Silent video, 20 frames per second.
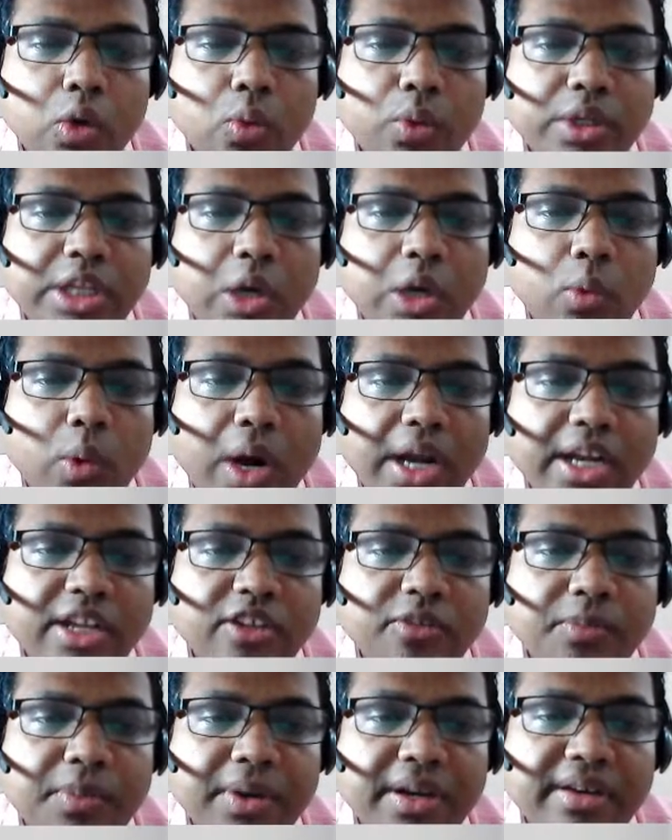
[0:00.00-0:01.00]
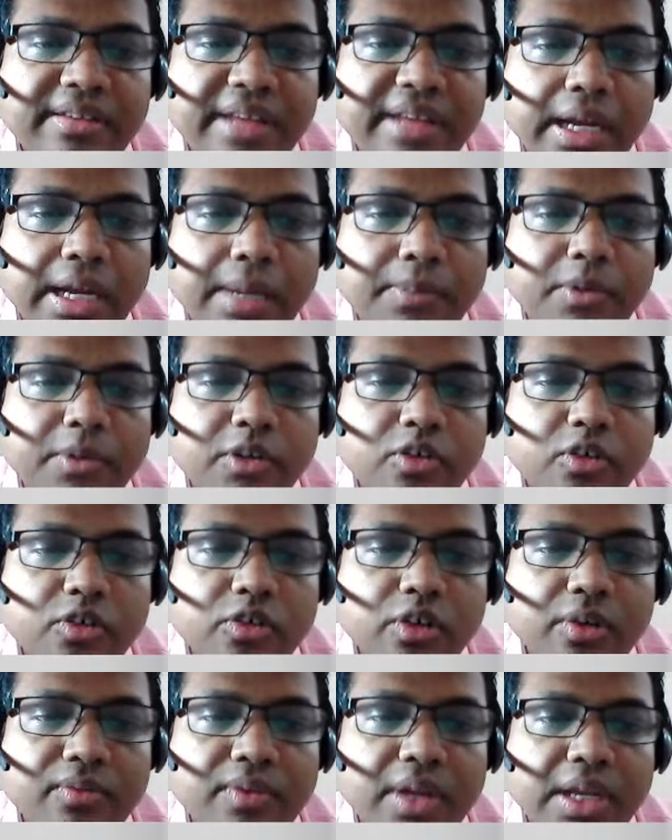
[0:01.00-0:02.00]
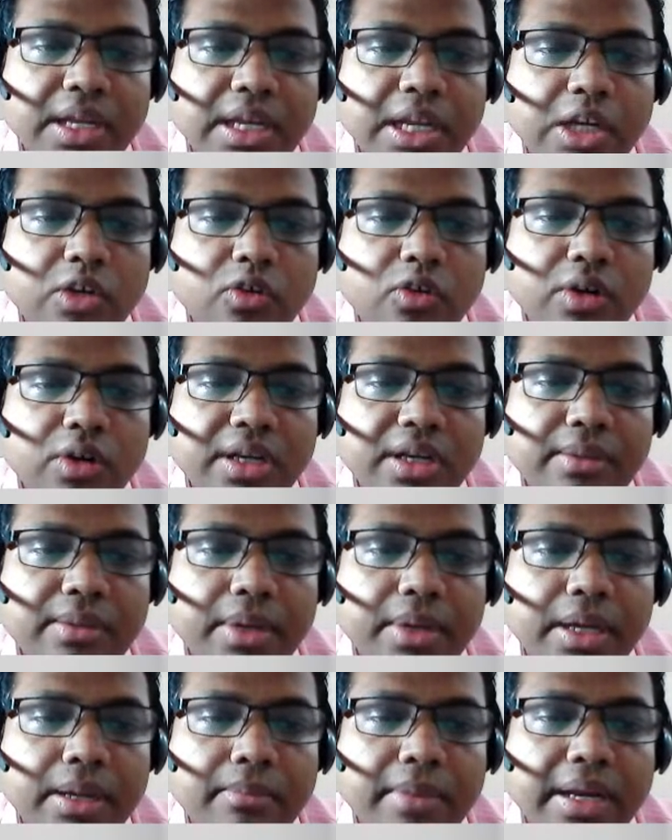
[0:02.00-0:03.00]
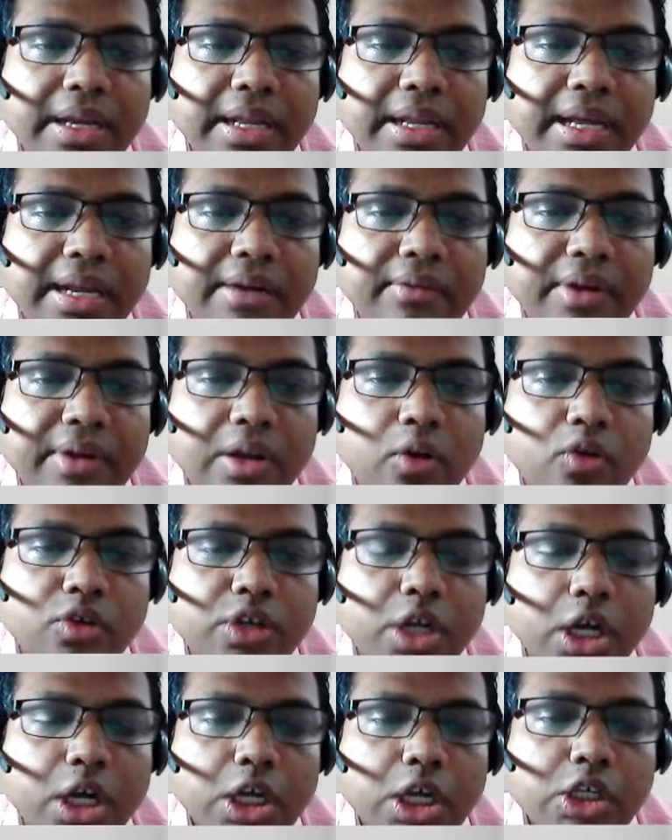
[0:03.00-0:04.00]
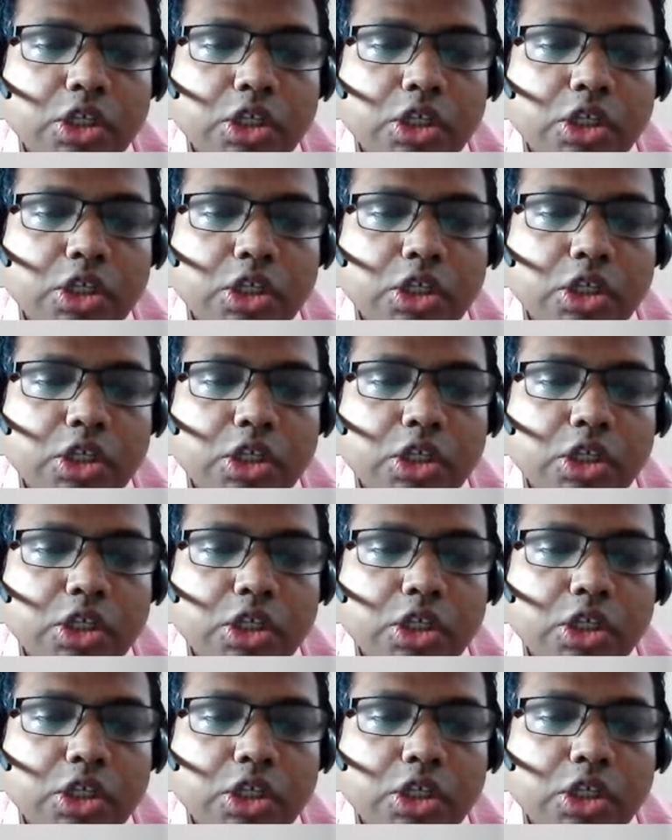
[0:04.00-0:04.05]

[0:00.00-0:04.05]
with the widespread adaptations of the electronic medical record,